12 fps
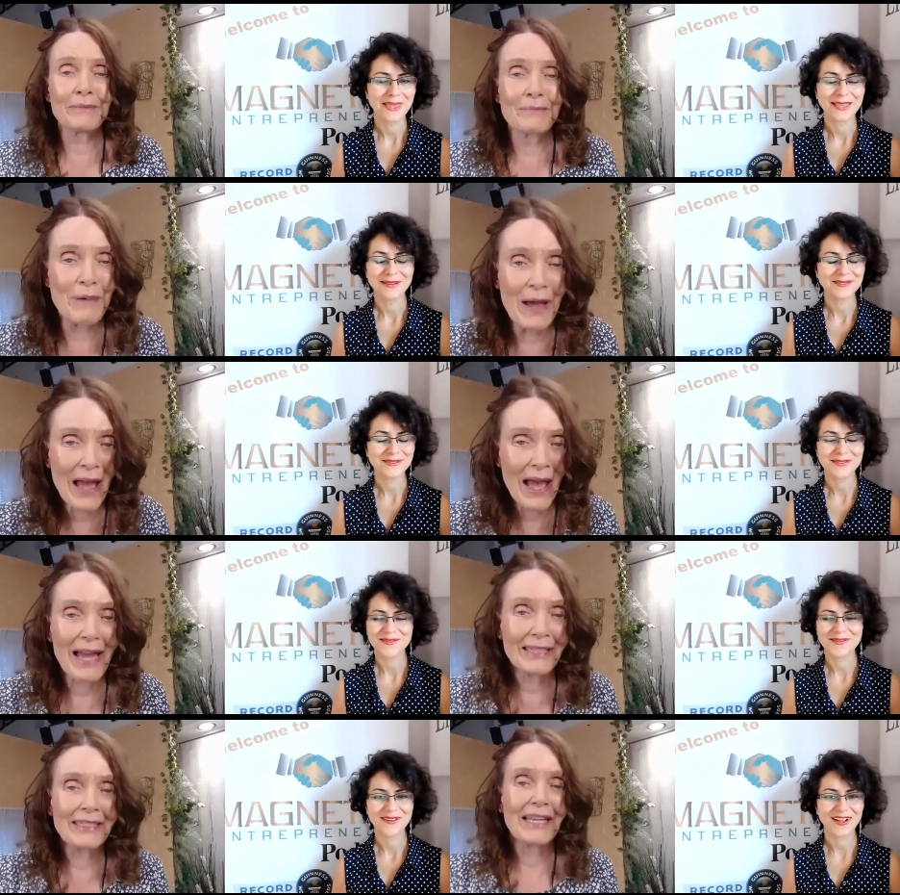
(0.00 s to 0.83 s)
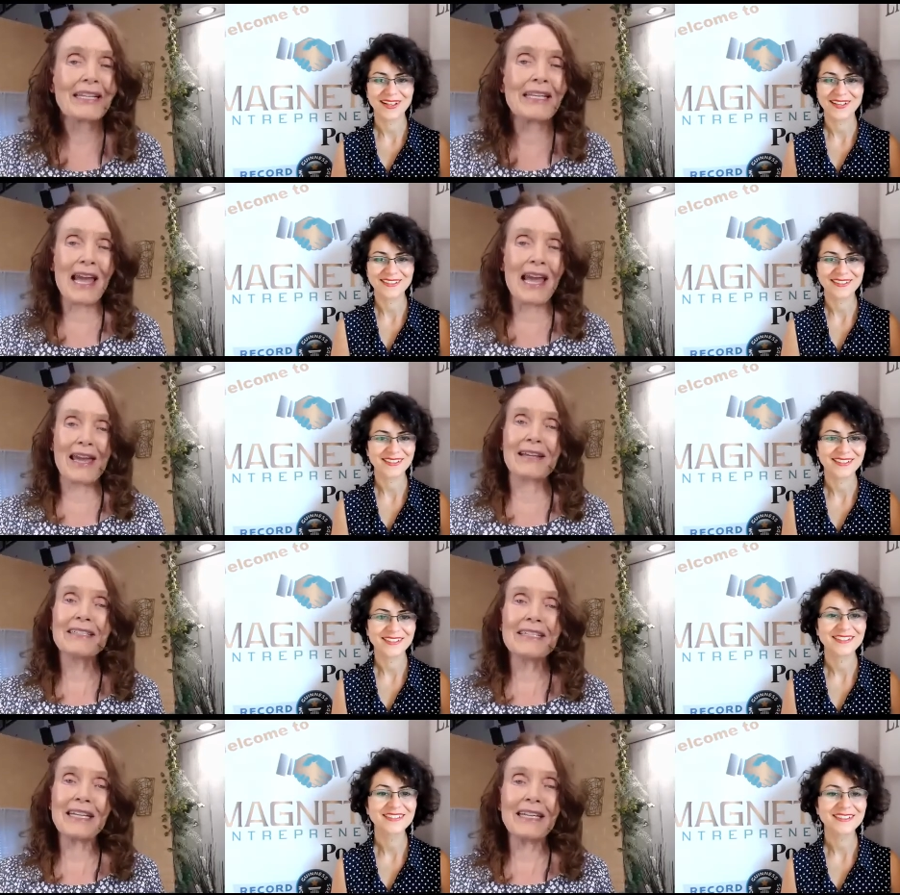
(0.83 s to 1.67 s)
Speaker 1: bad
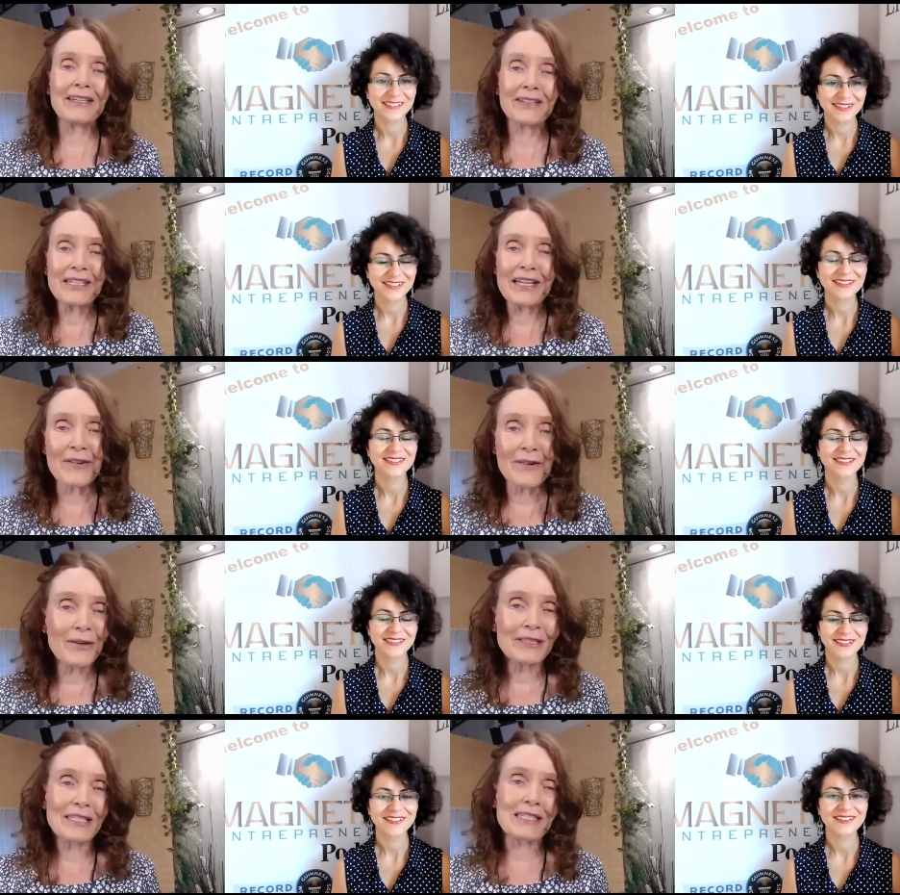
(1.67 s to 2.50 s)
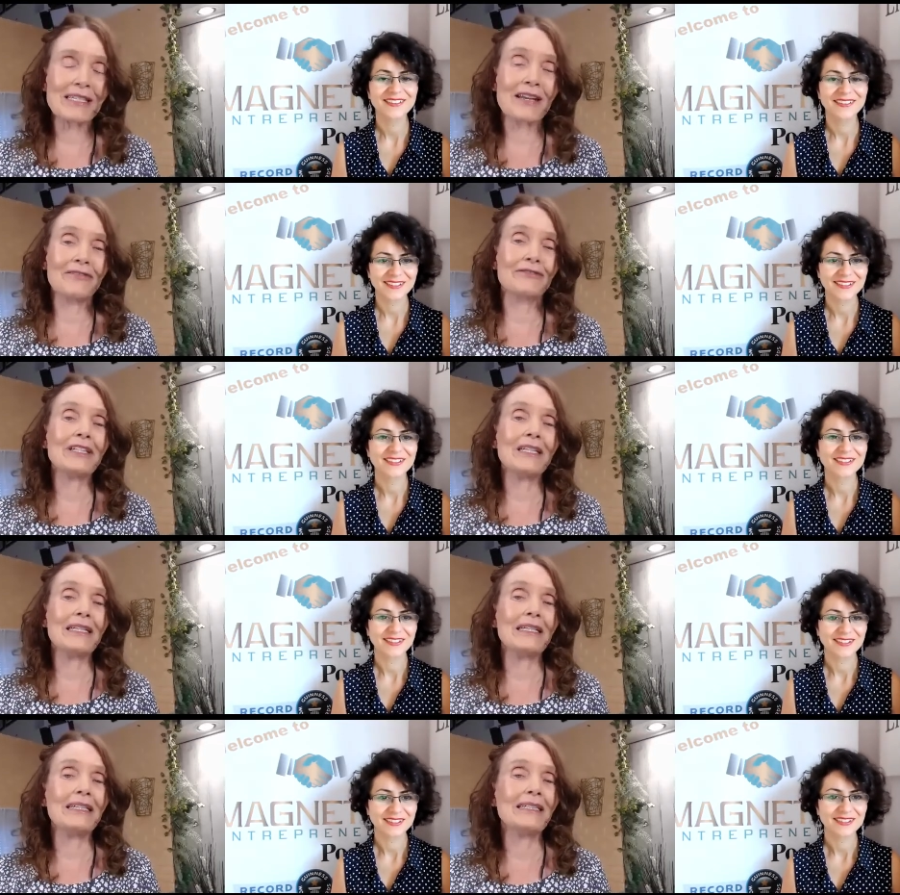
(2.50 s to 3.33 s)
candy and all the stuff we
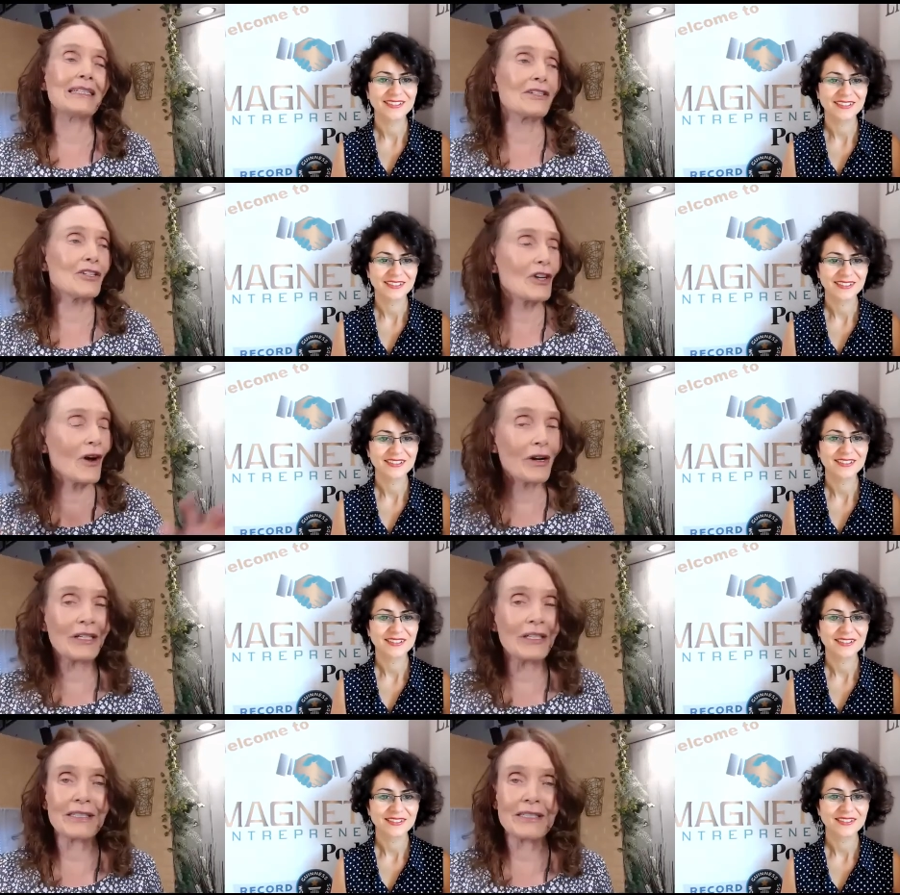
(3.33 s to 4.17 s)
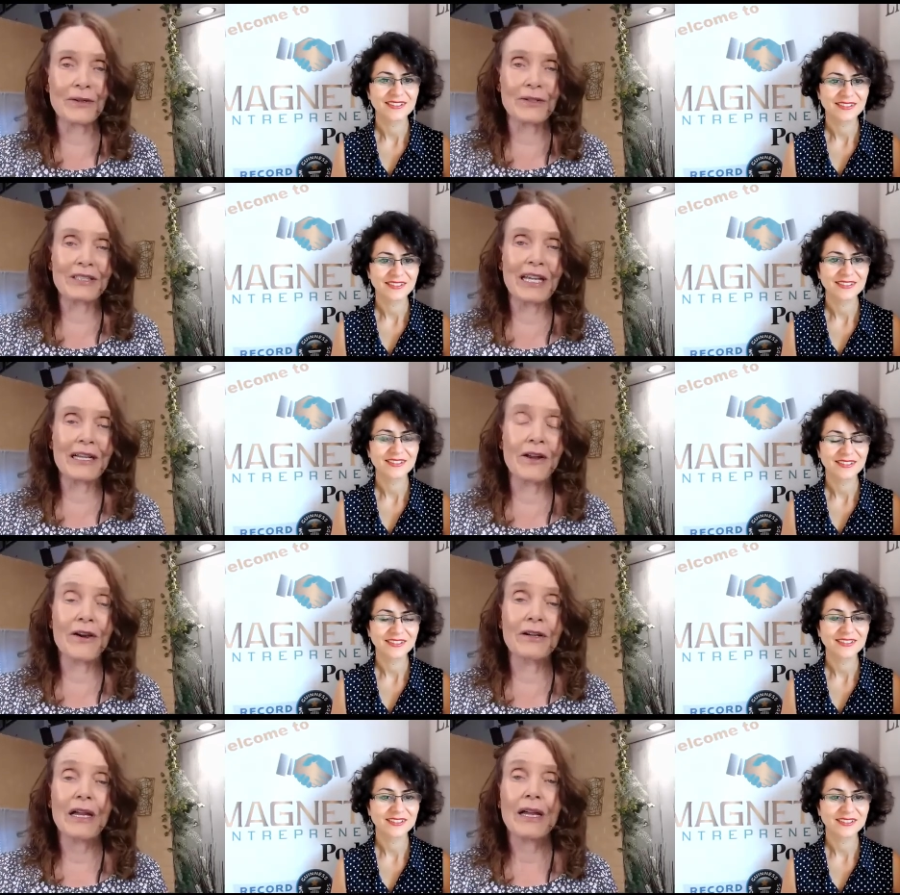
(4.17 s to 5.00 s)
eat and chocolates all day
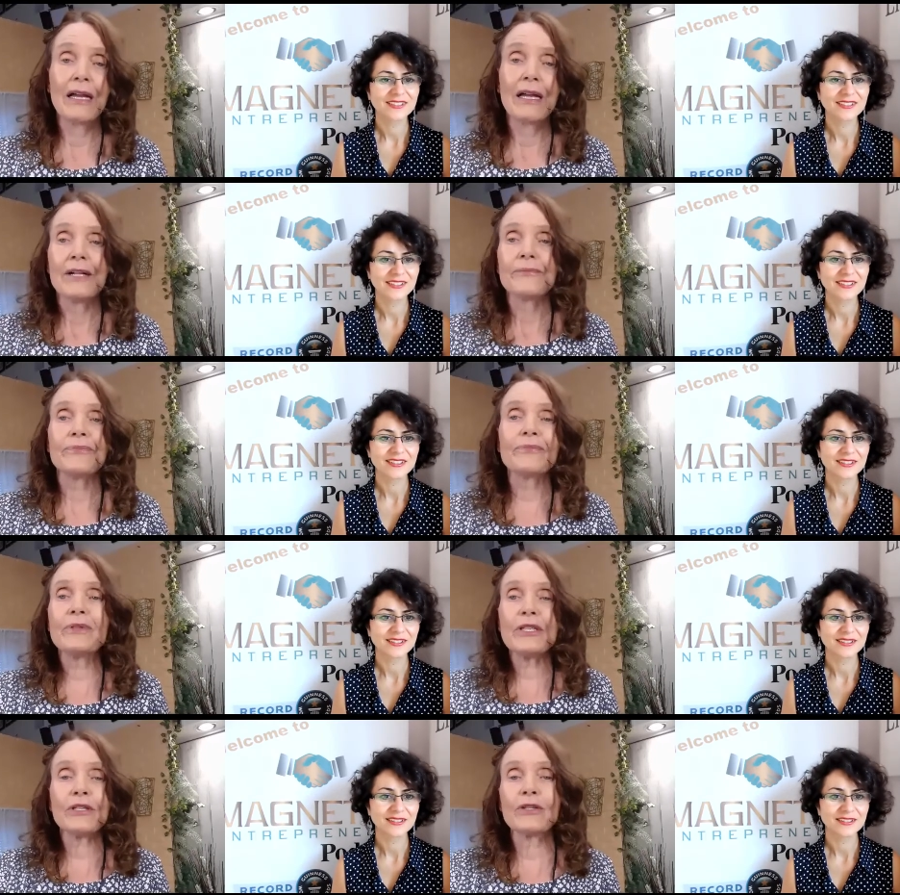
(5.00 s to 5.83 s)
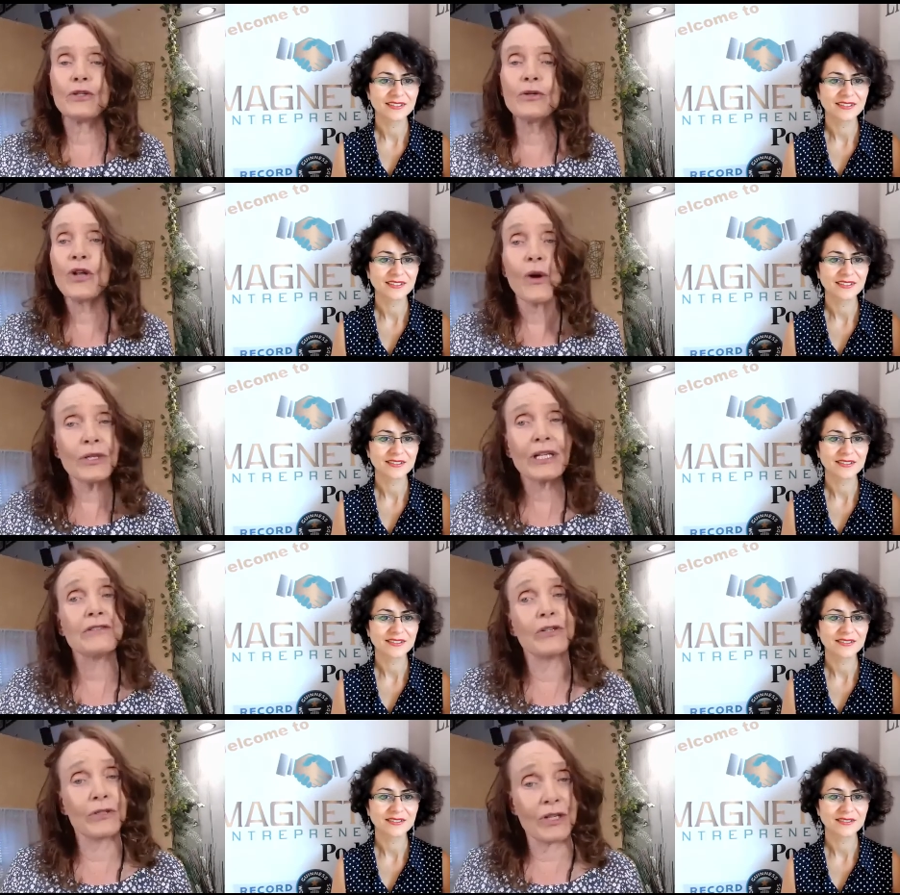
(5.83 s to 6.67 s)
long. You know
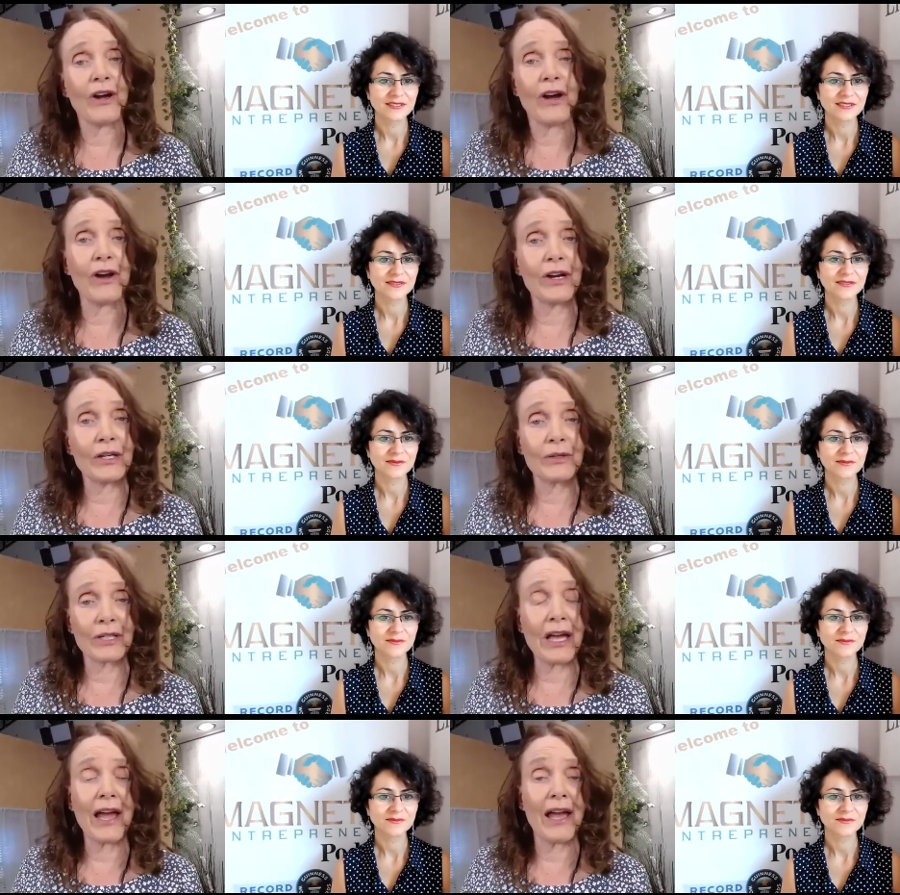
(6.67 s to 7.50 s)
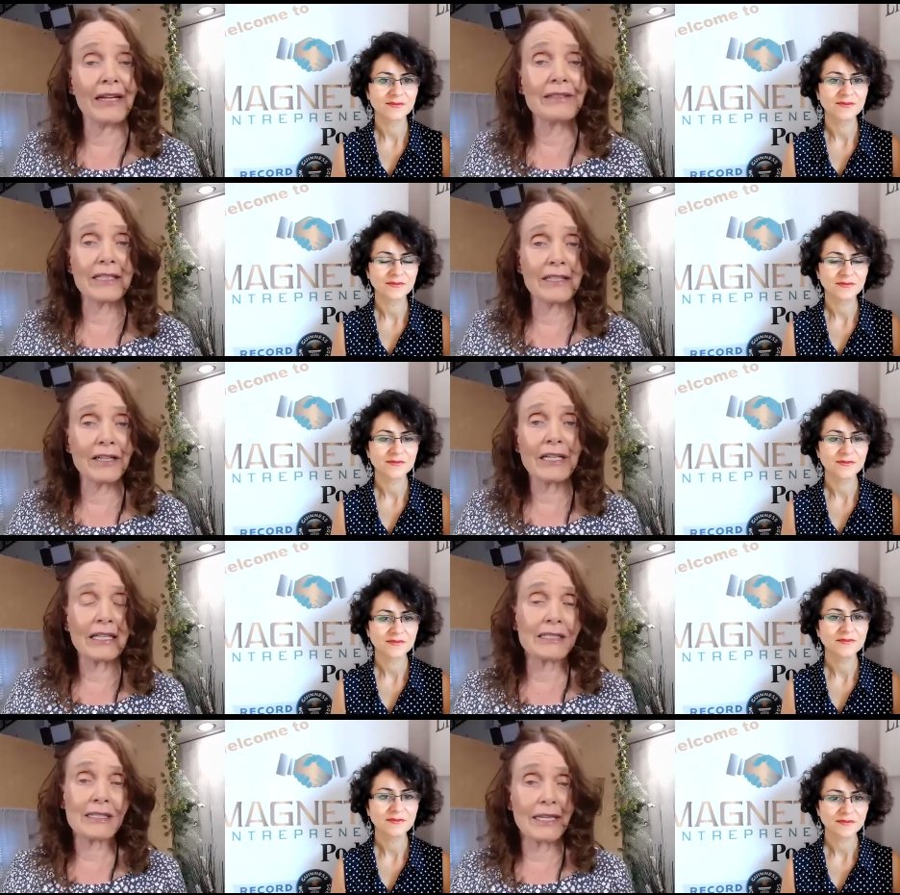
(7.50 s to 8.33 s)
that your dog or cat, they're going
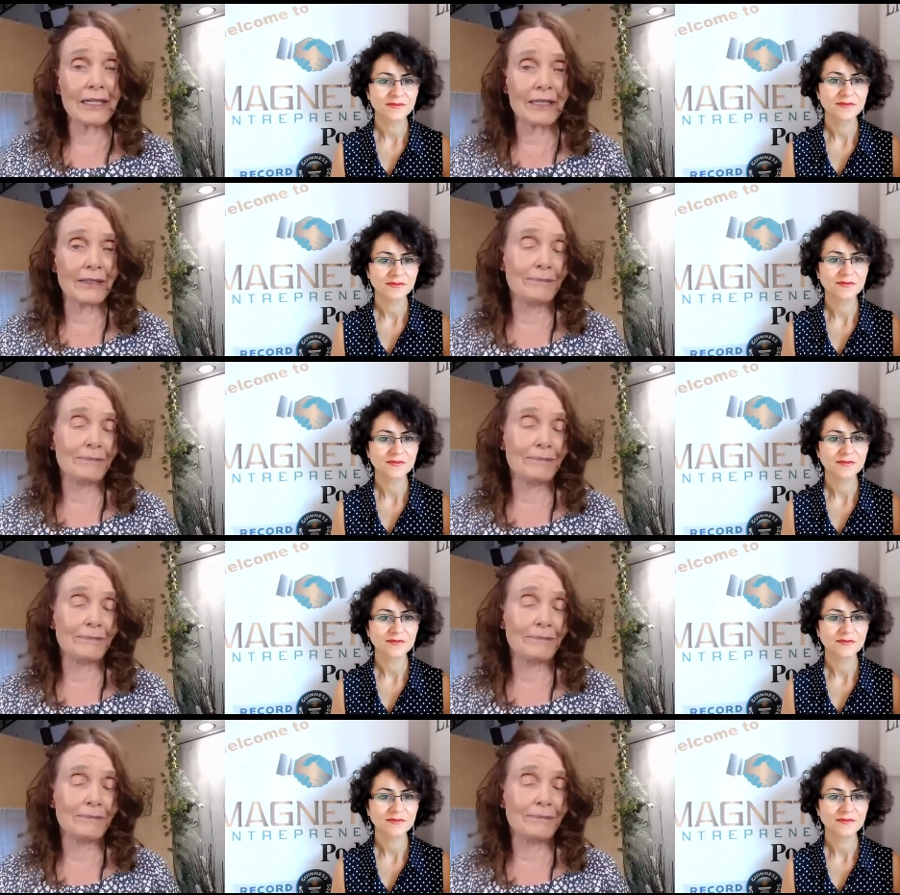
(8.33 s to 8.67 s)
to get sick.